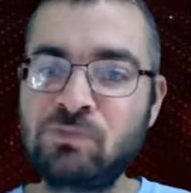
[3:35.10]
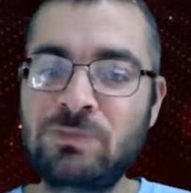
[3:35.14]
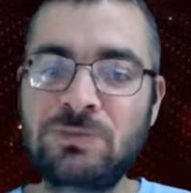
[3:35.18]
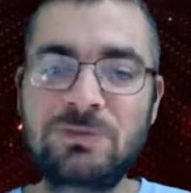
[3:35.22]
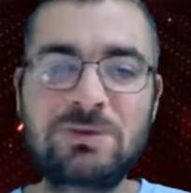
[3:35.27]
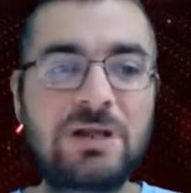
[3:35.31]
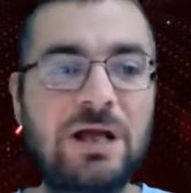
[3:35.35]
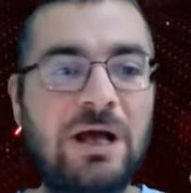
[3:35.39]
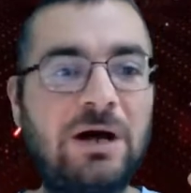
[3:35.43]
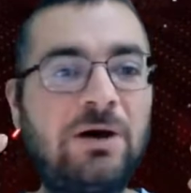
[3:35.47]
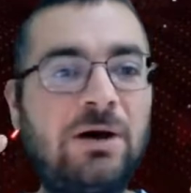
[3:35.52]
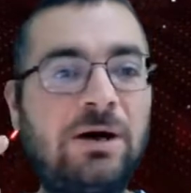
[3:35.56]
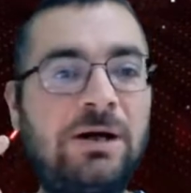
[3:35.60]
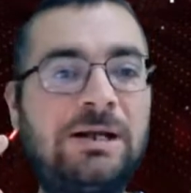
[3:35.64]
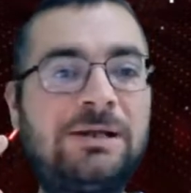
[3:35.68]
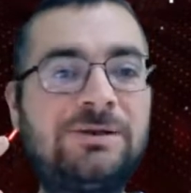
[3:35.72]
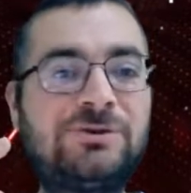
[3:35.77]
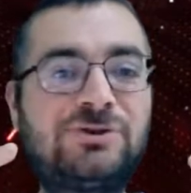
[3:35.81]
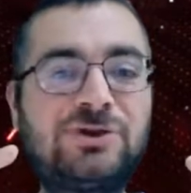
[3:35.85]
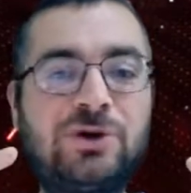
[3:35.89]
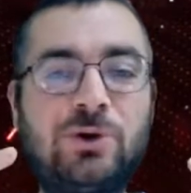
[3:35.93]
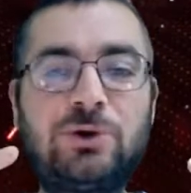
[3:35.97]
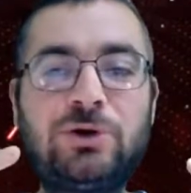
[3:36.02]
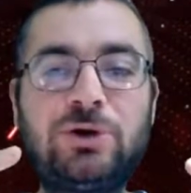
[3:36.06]
that honey is
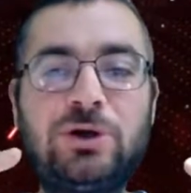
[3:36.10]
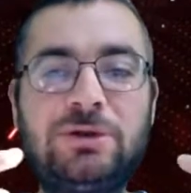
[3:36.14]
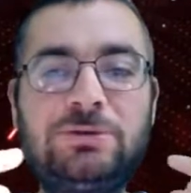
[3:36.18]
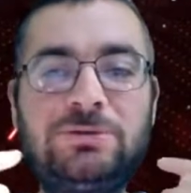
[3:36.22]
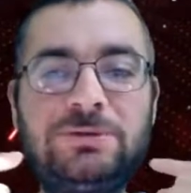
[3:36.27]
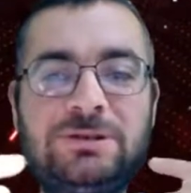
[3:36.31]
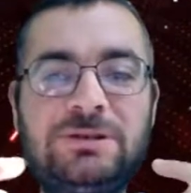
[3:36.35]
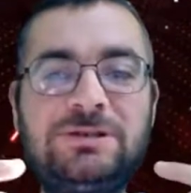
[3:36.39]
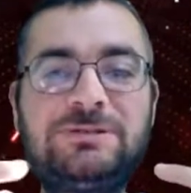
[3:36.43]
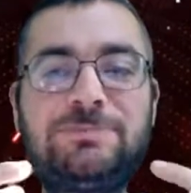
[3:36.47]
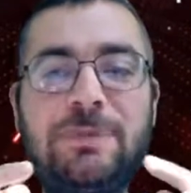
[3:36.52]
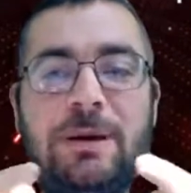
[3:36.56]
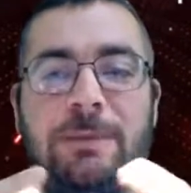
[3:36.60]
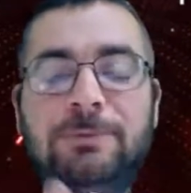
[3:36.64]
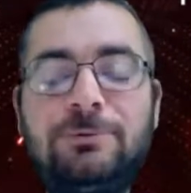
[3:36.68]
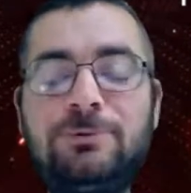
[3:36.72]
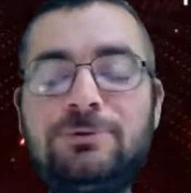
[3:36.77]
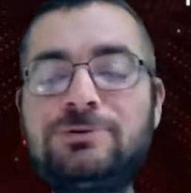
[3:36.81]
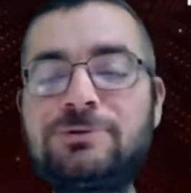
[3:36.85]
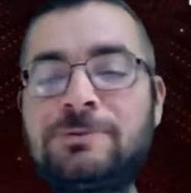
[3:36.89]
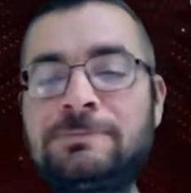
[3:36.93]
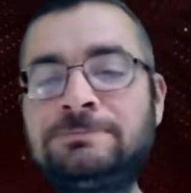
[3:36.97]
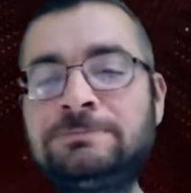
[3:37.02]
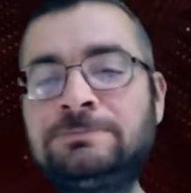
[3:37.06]
so good in these peppers.